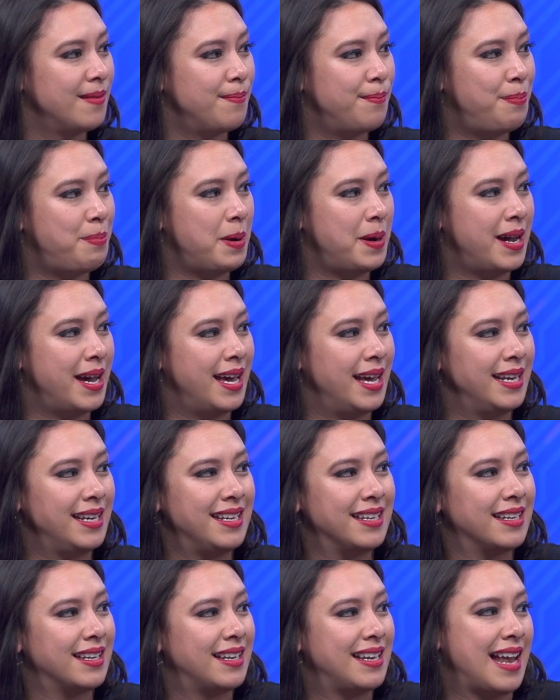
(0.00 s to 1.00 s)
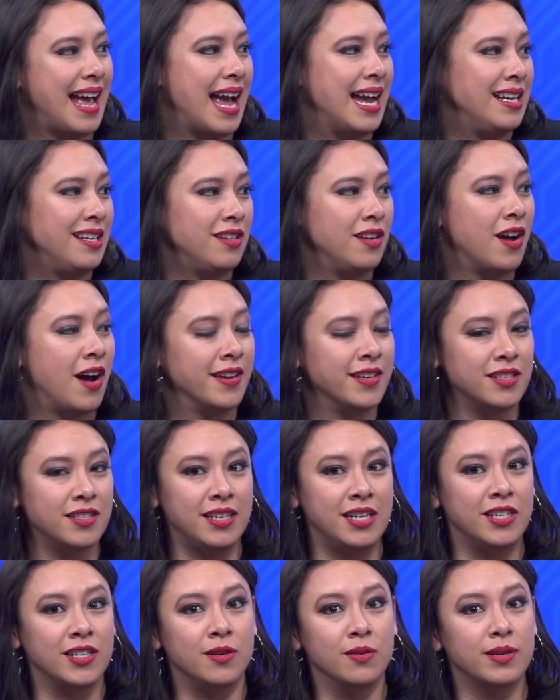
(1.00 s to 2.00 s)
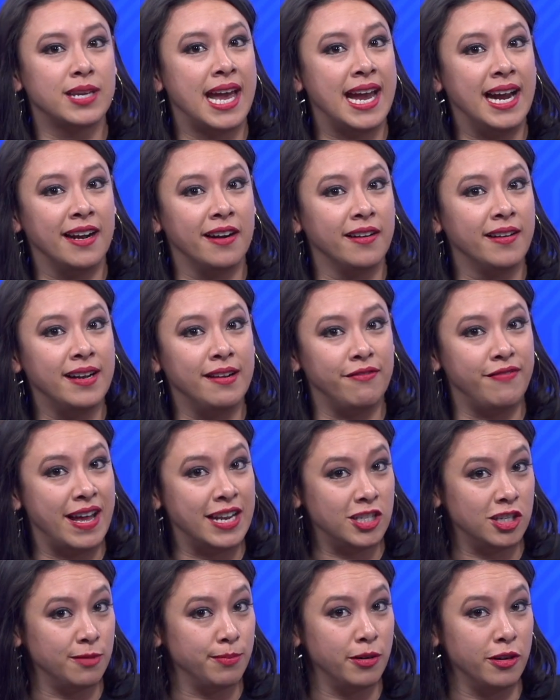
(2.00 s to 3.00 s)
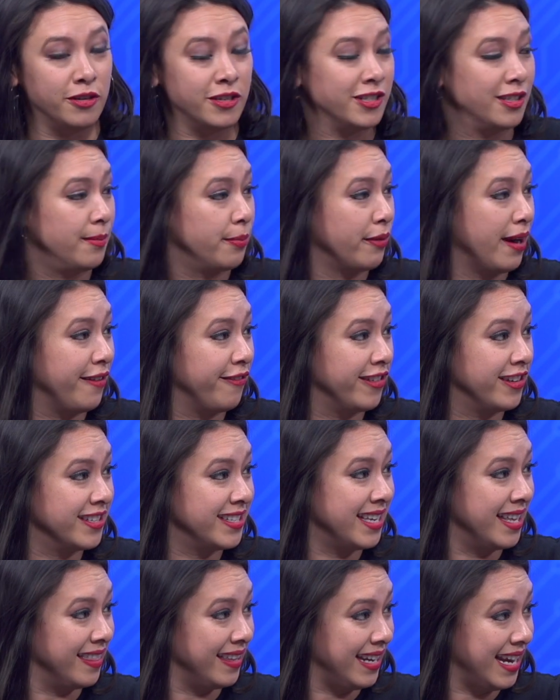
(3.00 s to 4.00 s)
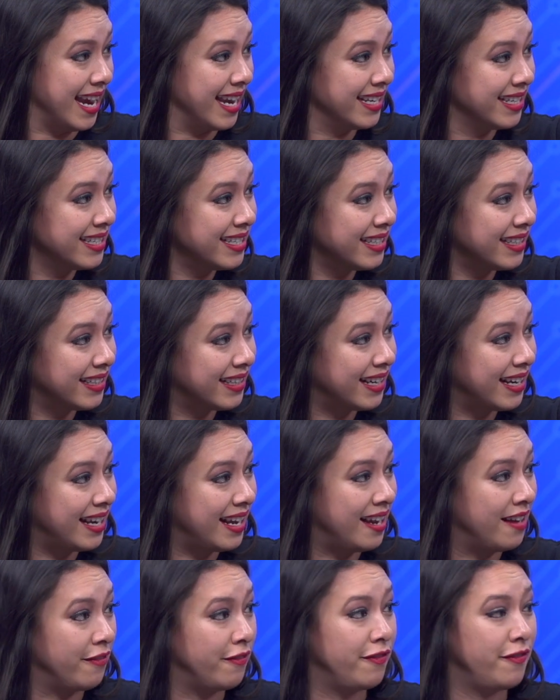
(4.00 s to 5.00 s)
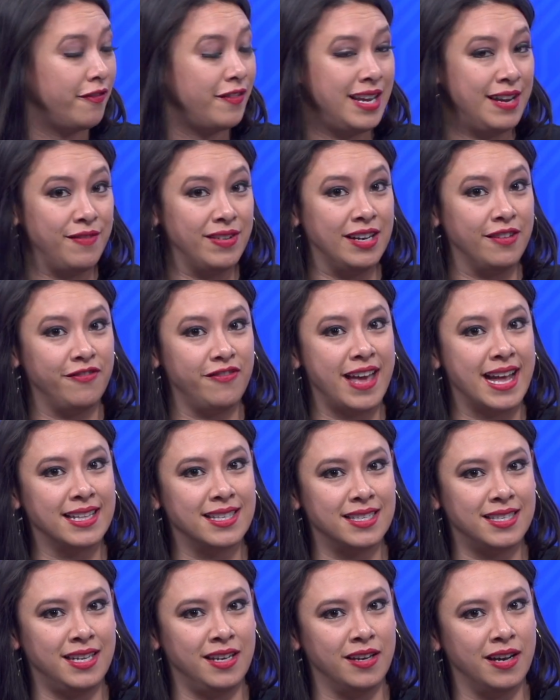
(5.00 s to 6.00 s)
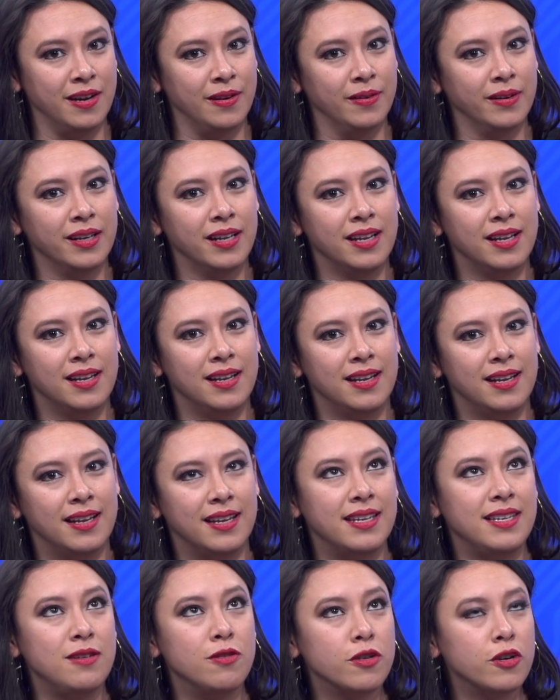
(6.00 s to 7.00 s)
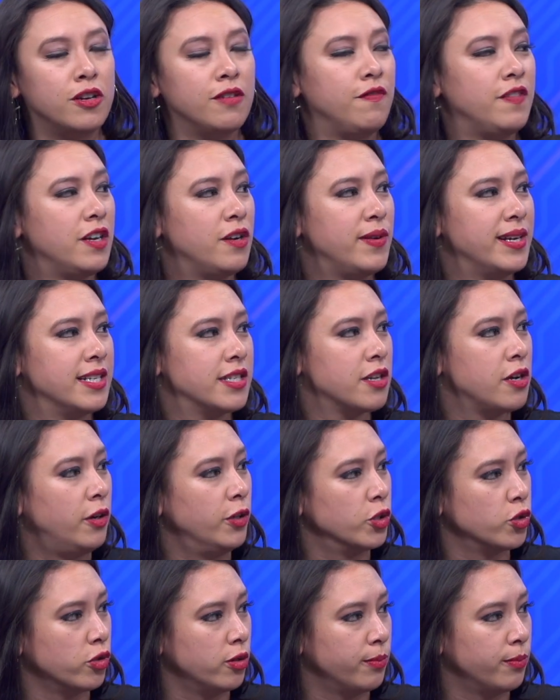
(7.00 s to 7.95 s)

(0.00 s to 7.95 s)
But I honestly don't care if that's your personal preference in the end. Yeah. If even if that's you know, you could view it as cultural